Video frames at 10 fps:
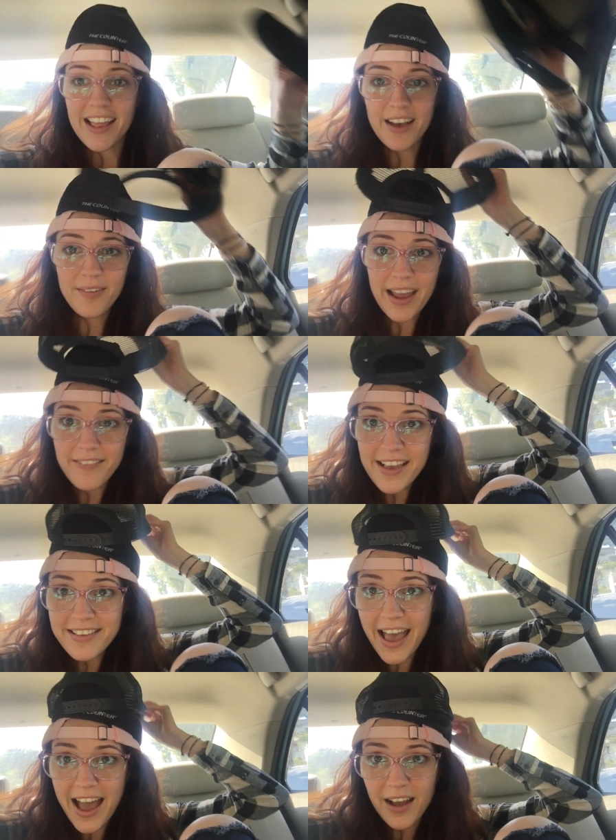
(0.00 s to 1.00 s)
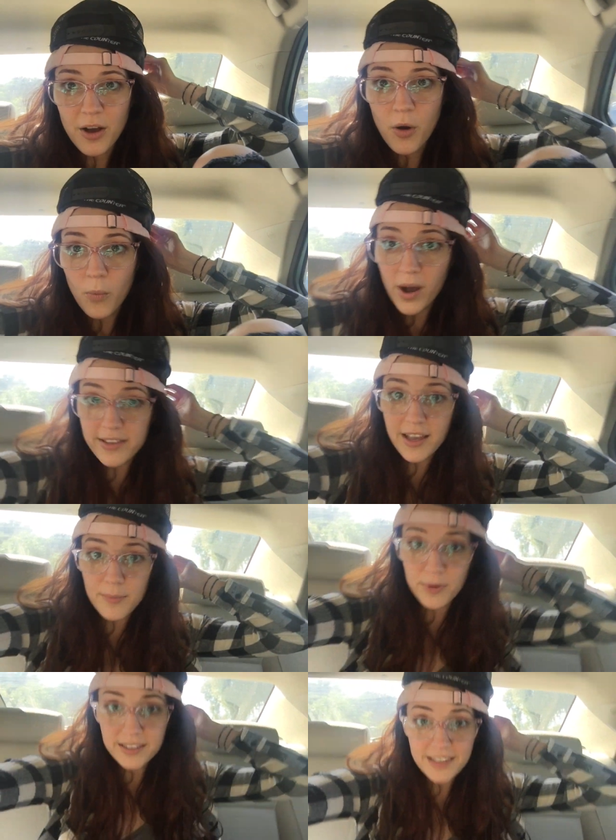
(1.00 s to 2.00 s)
And we have this hat. What's
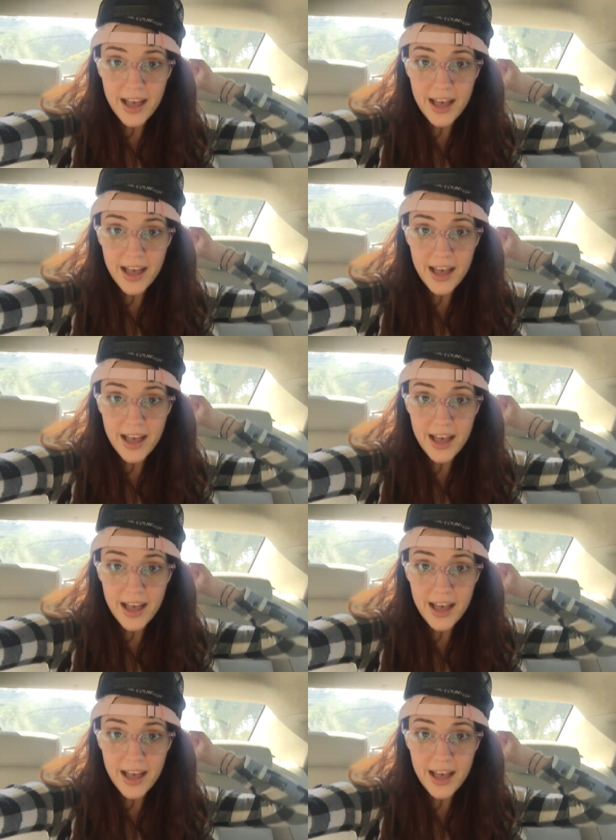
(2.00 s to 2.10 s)
up, what's